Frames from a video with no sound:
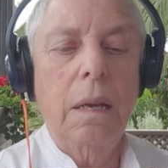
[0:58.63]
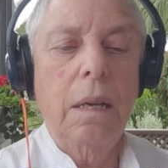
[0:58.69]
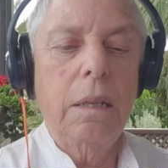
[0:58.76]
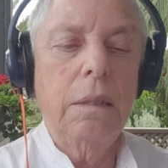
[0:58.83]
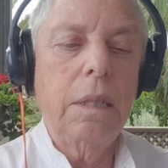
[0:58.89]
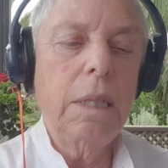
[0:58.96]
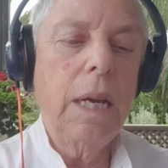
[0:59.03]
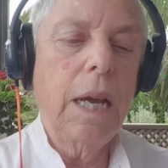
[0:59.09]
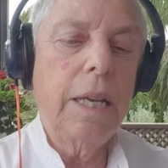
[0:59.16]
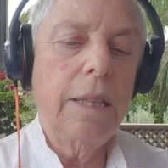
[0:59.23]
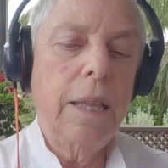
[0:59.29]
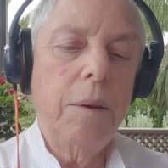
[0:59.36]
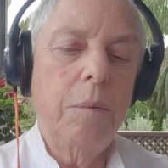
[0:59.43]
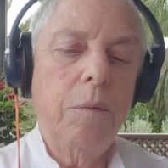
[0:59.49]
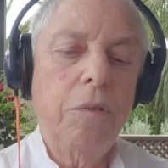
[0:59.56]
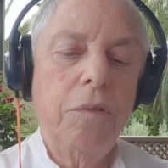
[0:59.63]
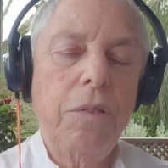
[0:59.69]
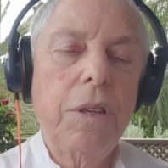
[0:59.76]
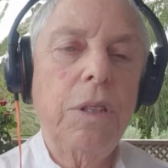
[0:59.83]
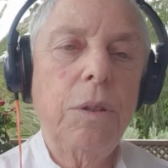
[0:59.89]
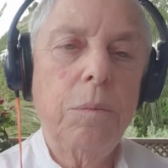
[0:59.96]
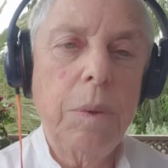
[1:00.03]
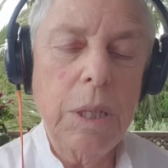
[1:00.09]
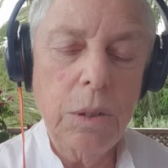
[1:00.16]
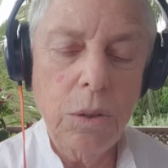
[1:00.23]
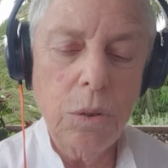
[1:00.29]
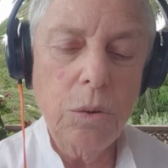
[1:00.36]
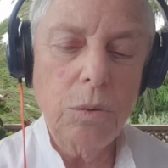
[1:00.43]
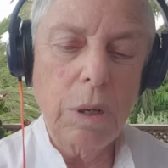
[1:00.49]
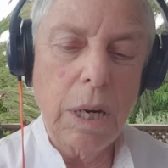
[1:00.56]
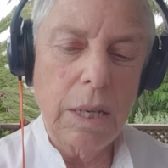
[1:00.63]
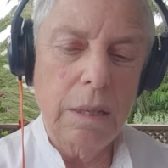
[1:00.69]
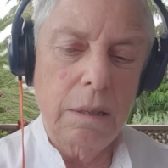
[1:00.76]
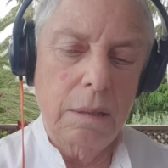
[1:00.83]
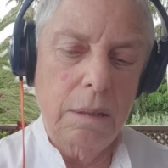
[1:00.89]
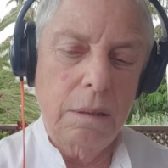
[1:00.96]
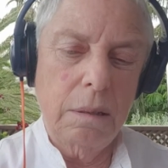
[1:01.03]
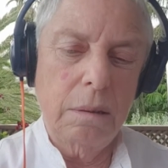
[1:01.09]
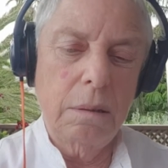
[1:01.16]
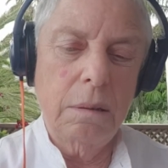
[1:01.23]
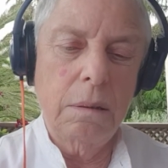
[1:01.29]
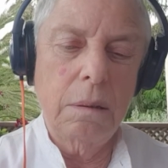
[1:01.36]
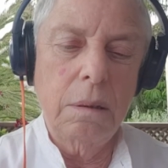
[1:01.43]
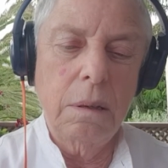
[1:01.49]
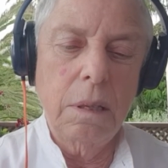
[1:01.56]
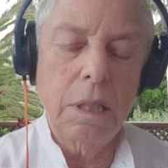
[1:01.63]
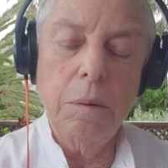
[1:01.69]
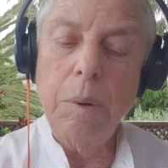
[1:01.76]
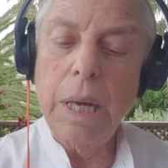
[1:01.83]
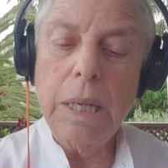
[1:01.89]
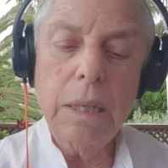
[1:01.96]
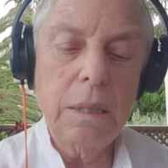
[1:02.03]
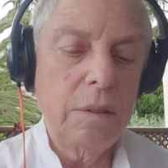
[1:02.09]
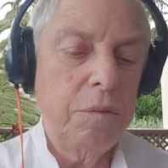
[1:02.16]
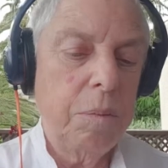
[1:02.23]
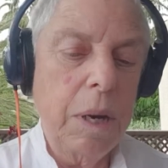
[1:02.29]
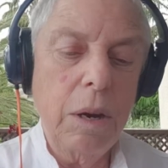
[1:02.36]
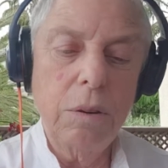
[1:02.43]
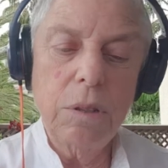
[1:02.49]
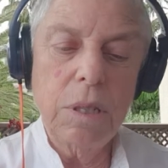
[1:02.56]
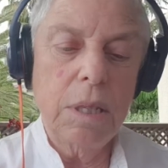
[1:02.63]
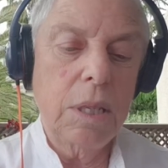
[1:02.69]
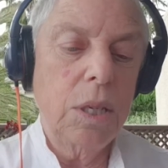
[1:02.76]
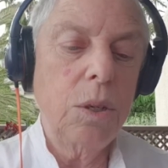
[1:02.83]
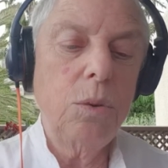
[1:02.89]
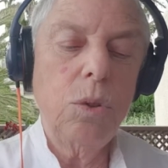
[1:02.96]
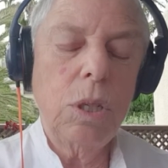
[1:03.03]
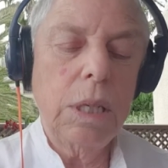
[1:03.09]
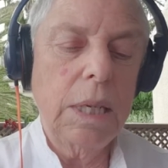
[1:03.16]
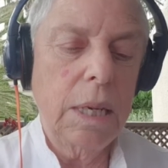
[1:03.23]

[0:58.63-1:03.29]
denied them fundamental rights. The balance of power is hugely